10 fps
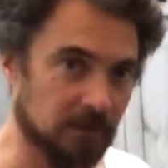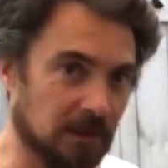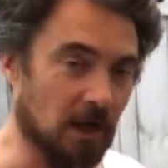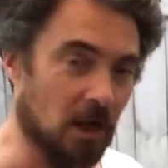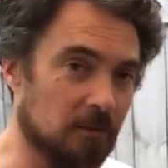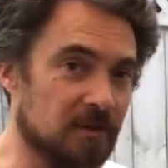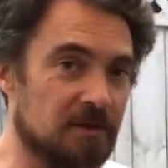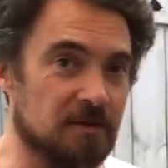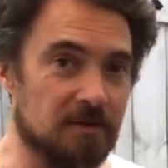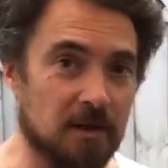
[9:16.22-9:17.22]
Now I hope this
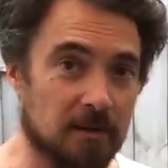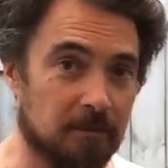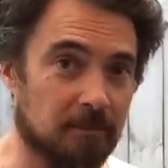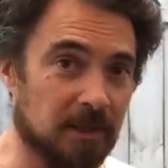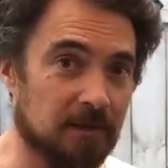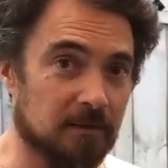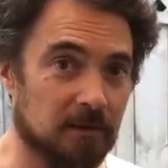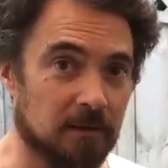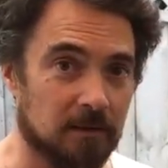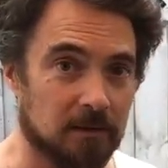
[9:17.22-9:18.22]
has been
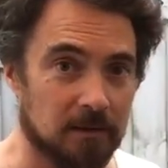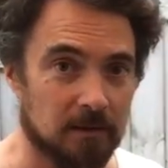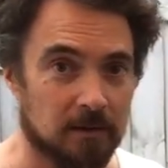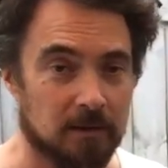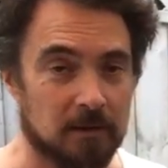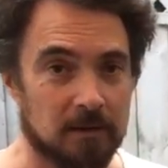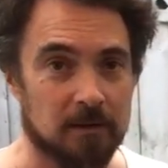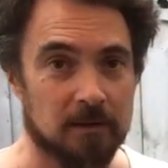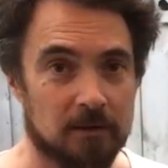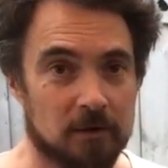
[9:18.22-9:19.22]

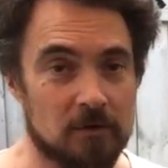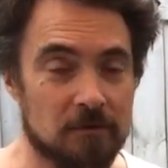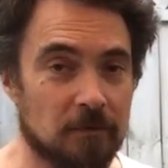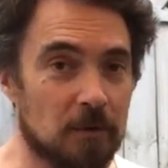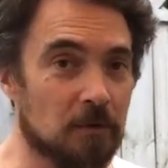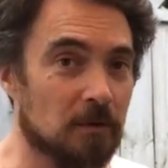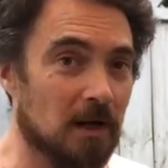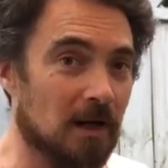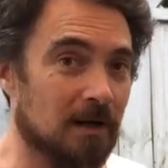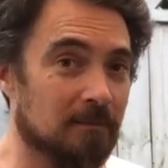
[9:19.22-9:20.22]
useful
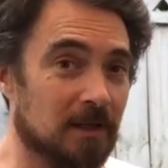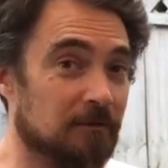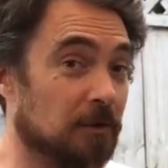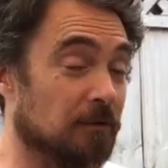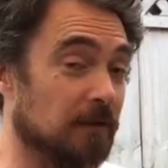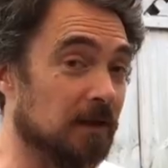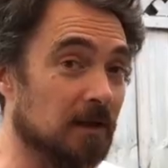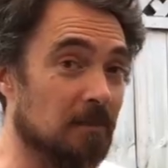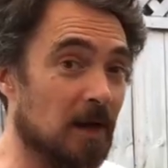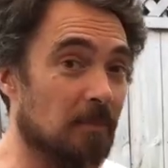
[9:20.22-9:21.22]
if you're
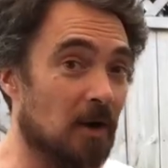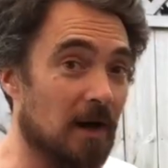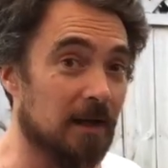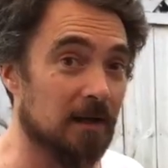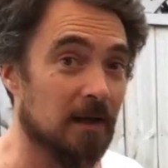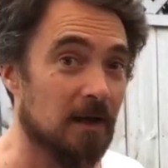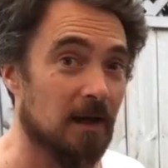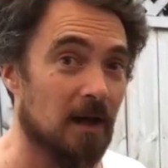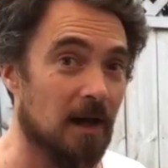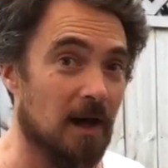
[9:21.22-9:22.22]
thinking about buying
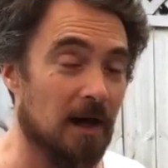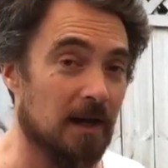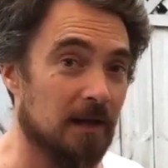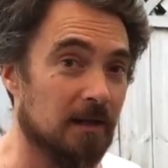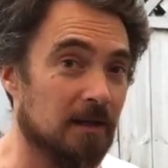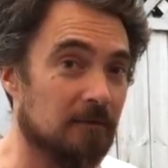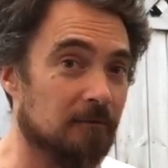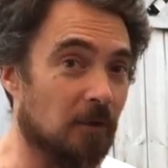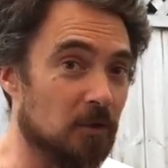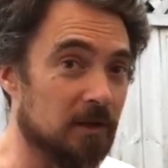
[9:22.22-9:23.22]
a
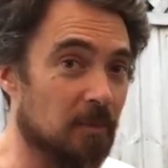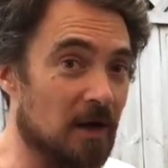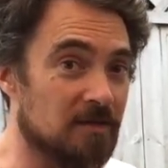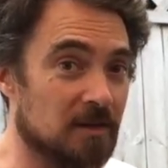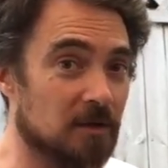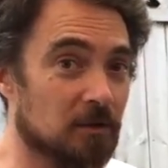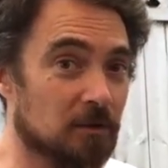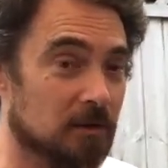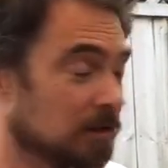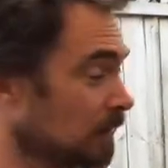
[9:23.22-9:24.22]
folding bicycle,
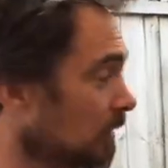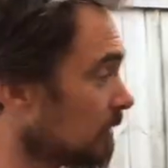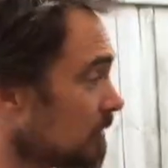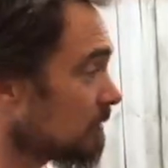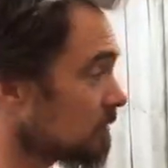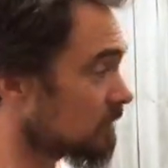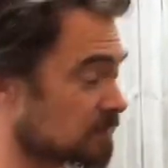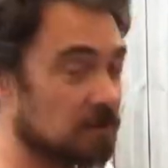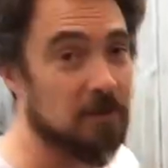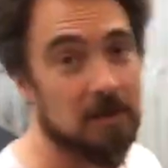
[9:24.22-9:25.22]

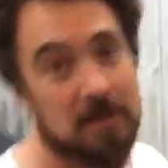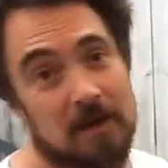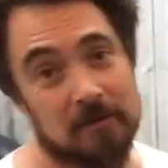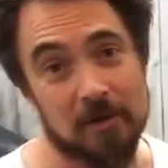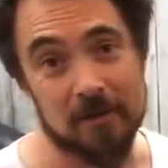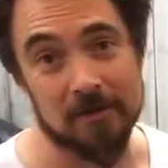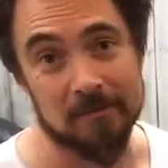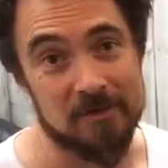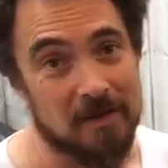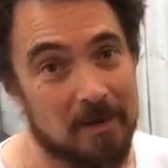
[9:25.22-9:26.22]
just so you can have a look at
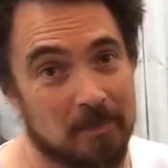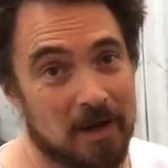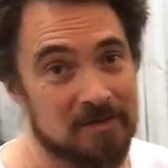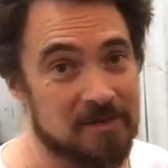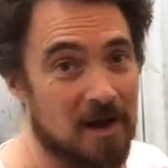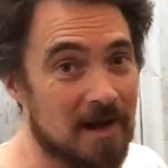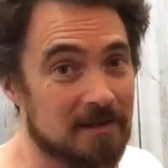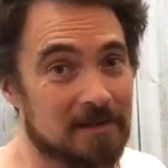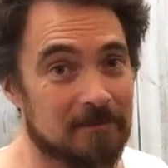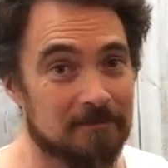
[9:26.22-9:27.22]
them side by
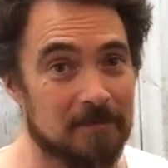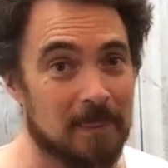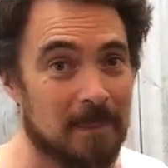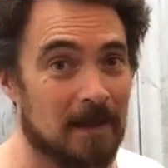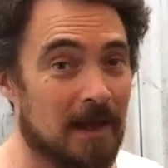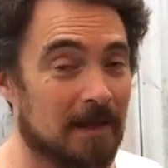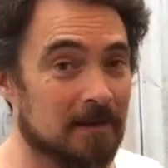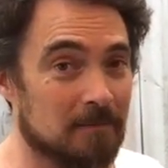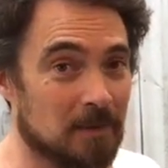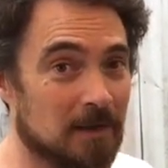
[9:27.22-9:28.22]
side and
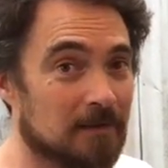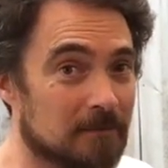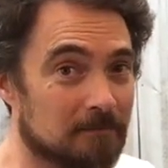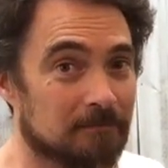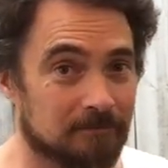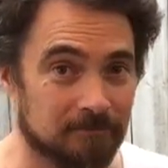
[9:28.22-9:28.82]
compare them.